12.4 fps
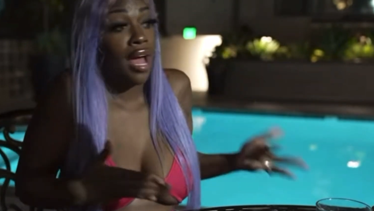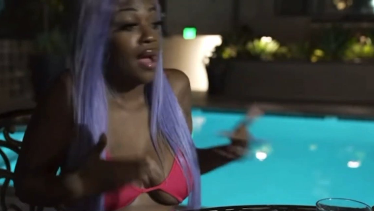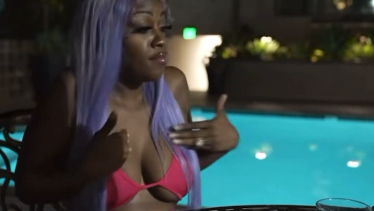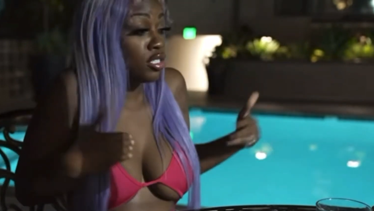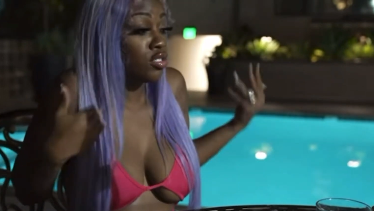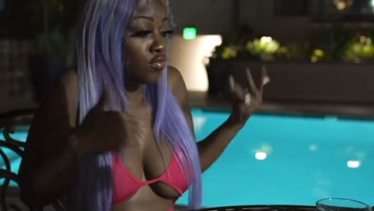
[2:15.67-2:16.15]

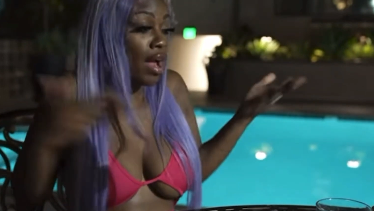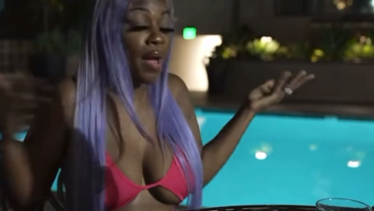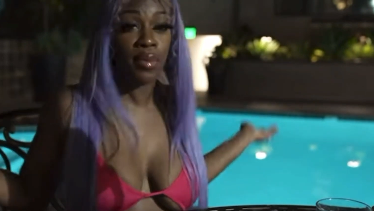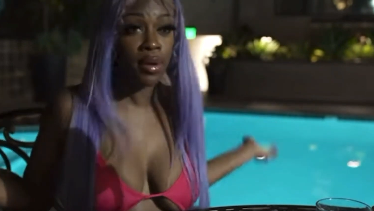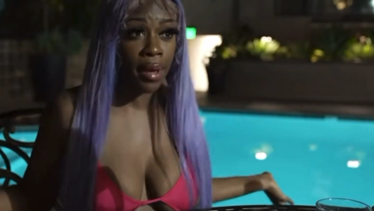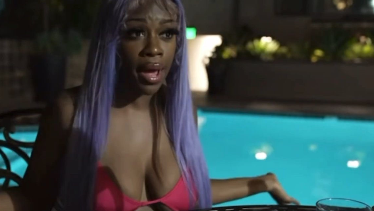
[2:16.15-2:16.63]
I'm just
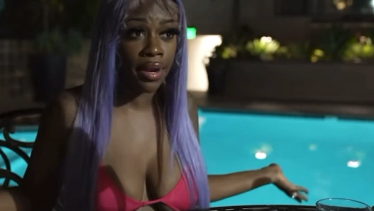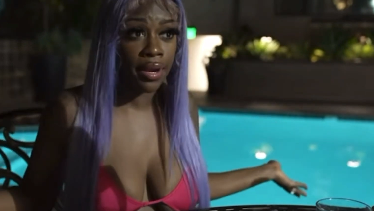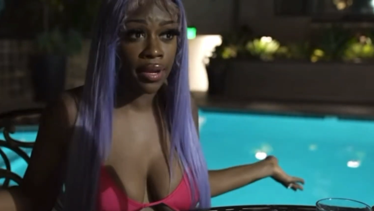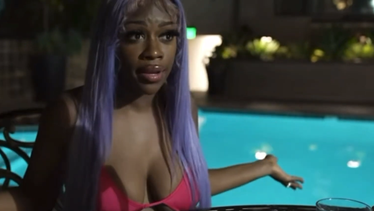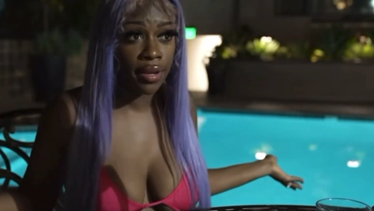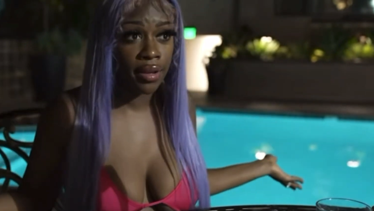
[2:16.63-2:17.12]
rapping about
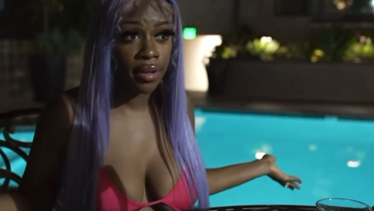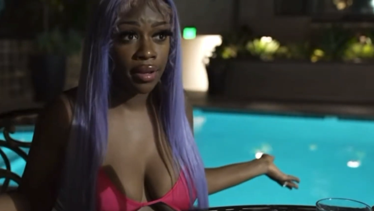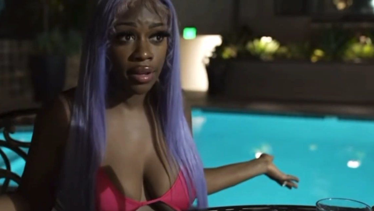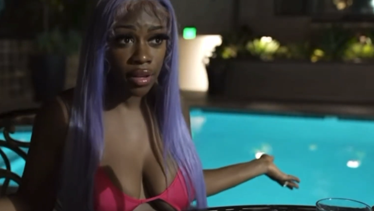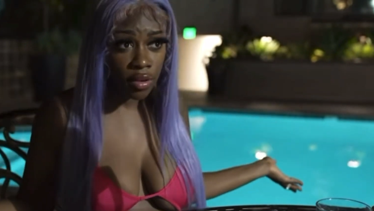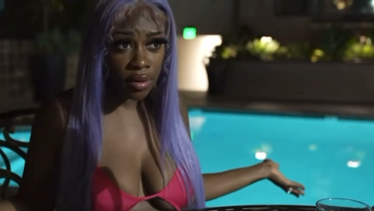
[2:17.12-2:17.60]
it.
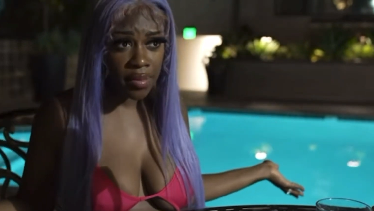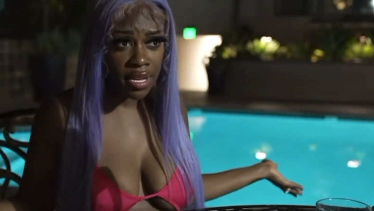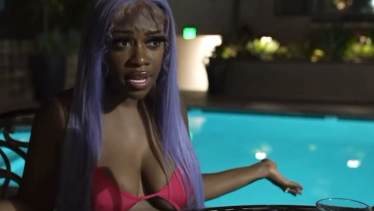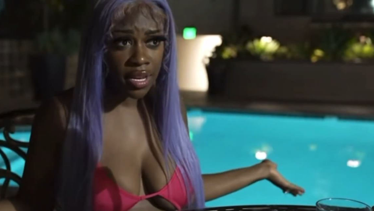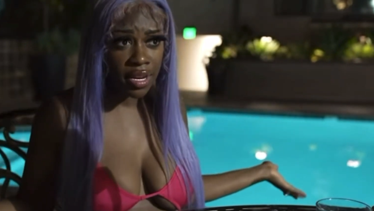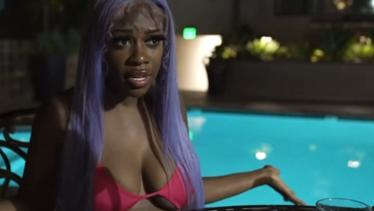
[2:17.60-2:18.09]
You get what I'm
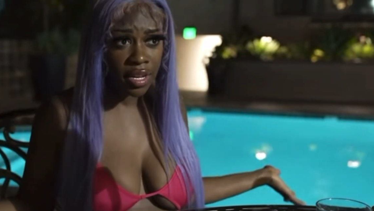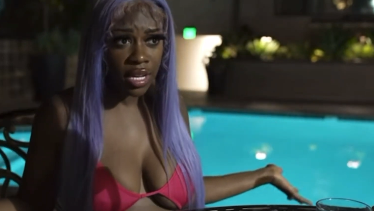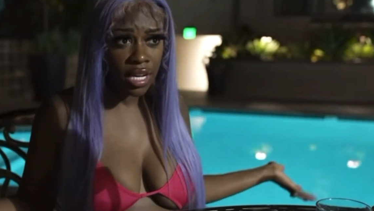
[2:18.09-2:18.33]
saying?